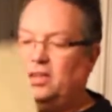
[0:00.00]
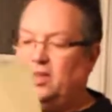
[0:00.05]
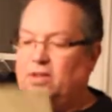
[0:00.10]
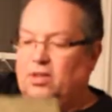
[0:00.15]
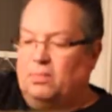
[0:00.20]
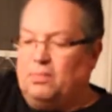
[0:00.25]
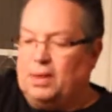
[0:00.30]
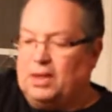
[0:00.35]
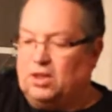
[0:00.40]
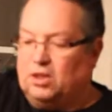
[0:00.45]

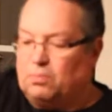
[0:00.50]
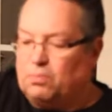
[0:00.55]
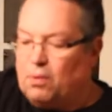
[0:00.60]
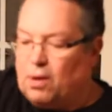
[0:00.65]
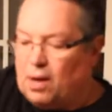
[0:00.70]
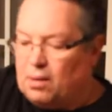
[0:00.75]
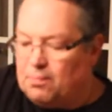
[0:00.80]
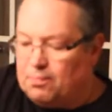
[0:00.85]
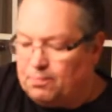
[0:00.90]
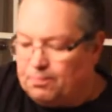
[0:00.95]
The biggest
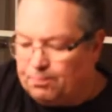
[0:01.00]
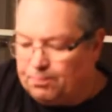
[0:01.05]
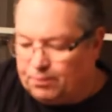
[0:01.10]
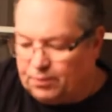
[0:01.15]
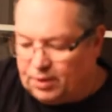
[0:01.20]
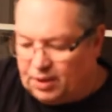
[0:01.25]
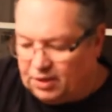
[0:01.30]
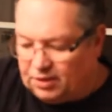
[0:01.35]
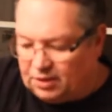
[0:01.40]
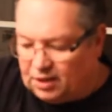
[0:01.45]
problem
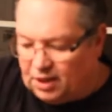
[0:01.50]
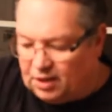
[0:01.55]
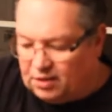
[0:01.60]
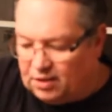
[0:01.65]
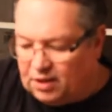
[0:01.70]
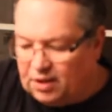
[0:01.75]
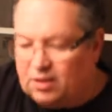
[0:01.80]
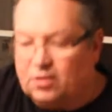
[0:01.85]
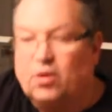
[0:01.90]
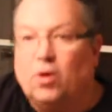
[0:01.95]
is getting
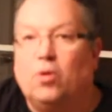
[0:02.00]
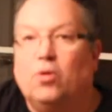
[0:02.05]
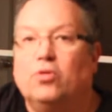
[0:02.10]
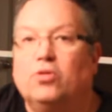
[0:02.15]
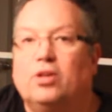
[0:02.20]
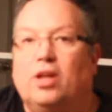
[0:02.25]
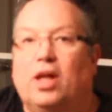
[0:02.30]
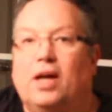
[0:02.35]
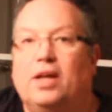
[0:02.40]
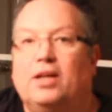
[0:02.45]
these
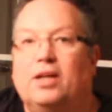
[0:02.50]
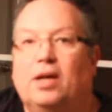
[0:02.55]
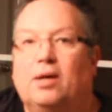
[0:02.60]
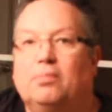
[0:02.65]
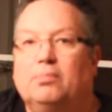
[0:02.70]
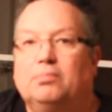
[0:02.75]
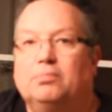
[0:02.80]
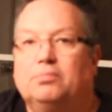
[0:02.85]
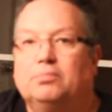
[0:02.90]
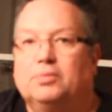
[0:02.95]
holes lined up
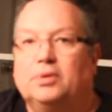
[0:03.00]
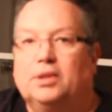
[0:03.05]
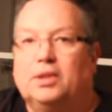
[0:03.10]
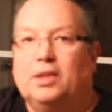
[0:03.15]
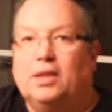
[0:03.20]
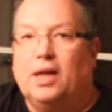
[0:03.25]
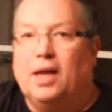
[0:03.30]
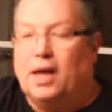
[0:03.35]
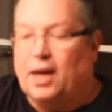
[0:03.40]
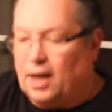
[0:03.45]

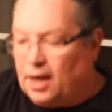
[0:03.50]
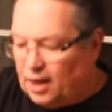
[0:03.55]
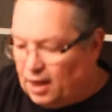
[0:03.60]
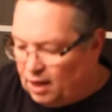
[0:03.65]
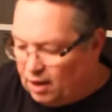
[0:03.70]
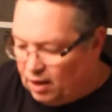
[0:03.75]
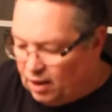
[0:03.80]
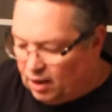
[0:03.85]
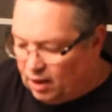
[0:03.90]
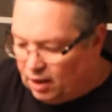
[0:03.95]

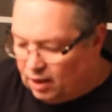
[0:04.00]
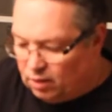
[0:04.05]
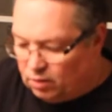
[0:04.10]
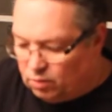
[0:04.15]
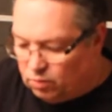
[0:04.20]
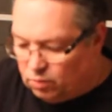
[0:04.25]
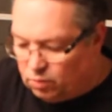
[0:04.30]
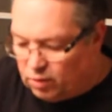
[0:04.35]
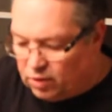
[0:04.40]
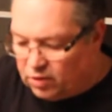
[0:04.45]
uh,
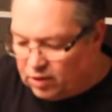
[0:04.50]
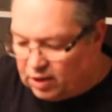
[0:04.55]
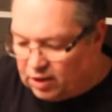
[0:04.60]
with the